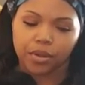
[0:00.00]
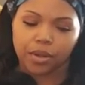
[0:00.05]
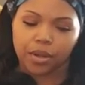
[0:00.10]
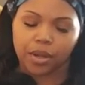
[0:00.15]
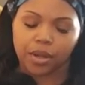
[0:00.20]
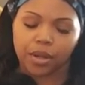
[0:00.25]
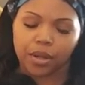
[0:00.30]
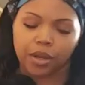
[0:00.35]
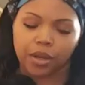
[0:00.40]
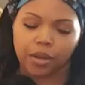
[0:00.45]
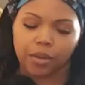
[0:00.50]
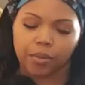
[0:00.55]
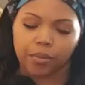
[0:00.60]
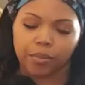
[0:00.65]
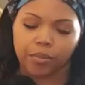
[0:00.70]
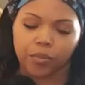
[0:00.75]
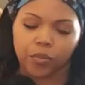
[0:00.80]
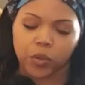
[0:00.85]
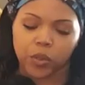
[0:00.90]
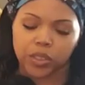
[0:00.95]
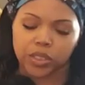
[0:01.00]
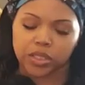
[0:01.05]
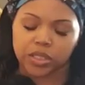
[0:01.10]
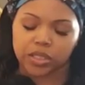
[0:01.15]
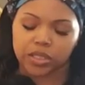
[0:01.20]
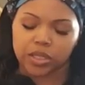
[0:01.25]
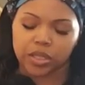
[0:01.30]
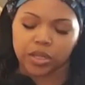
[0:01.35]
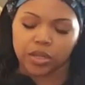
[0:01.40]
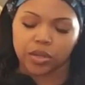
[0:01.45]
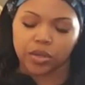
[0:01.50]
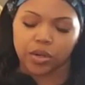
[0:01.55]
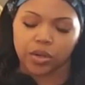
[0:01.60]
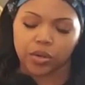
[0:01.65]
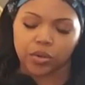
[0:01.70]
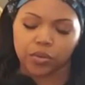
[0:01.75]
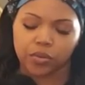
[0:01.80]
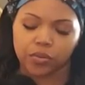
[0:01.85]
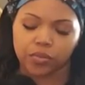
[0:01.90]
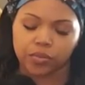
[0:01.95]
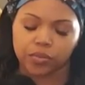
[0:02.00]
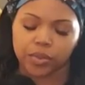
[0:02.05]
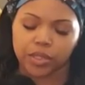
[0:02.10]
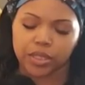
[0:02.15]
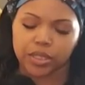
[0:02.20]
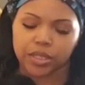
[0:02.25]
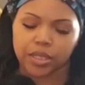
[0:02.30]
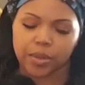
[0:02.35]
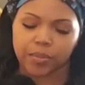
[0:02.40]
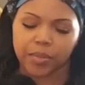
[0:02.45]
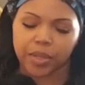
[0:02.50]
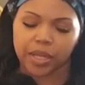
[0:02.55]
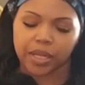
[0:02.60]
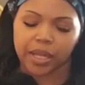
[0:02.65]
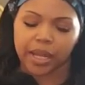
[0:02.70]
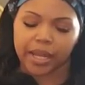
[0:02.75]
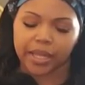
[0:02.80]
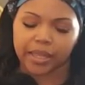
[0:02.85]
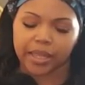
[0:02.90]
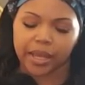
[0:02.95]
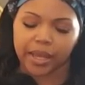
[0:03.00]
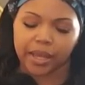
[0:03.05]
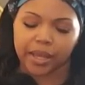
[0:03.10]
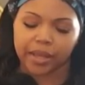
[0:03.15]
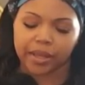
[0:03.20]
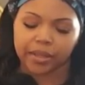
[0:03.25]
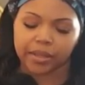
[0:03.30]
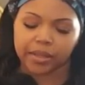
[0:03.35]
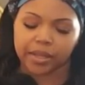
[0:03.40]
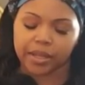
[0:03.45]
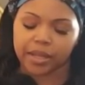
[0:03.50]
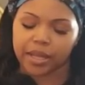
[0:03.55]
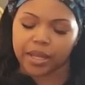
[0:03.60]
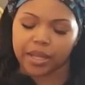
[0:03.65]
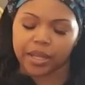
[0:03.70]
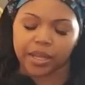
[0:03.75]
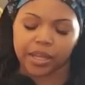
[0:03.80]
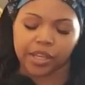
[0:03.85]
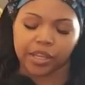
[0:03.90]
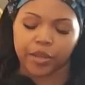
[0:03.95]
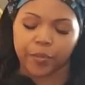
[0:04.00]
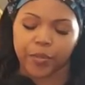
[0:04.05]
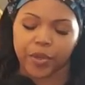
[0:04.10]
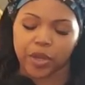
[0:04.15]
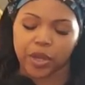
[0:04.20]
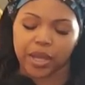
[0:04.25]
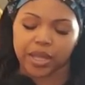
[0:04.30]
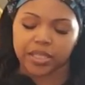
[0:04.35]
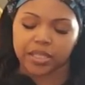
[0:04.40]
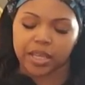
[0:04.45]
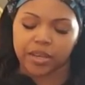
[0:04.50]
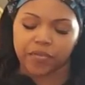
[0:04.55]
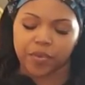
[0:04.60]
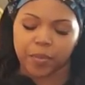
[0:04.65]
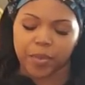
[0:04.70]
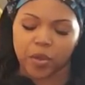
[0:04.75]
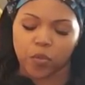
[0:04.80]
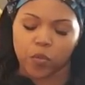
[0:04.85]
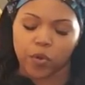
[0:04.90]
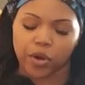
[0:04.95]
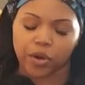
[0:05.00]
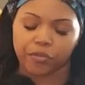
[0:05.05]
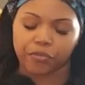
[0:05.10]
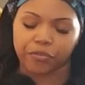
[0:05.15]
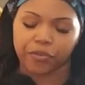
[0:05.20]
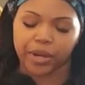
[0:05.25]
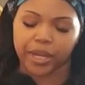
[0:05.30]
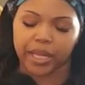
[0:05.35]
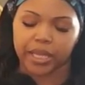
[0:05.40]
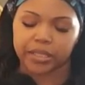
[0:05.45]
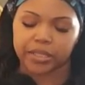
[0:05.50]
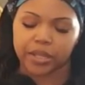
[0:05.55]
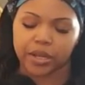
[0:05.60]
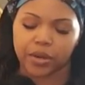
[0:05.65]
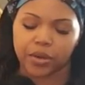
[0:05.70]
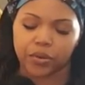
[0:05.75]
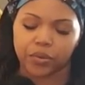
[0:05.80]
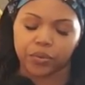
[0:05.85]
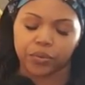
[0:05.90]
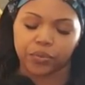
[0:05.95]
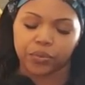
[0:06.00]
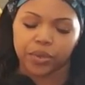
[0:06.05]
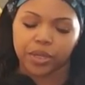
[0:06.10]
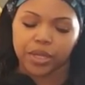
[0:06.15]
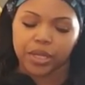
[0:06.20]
Um, or, you know, it's something like that. It, it, it could be, it's giving me work friends though.